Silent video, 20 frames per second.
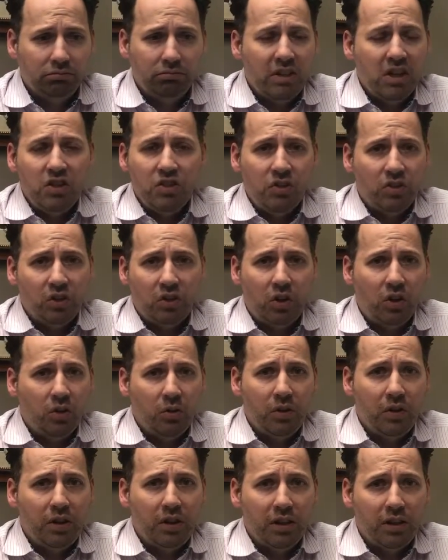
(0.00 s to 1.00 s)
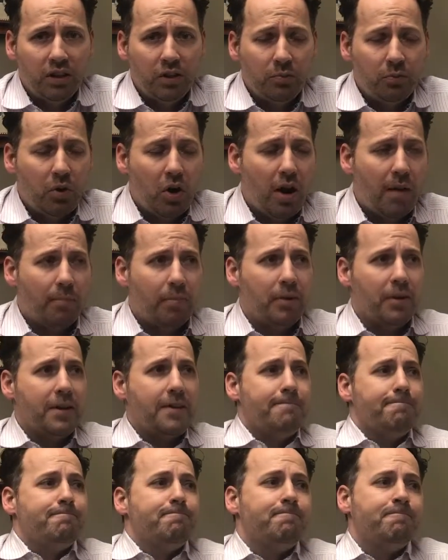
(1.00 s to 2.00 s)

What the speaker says: is included in this property?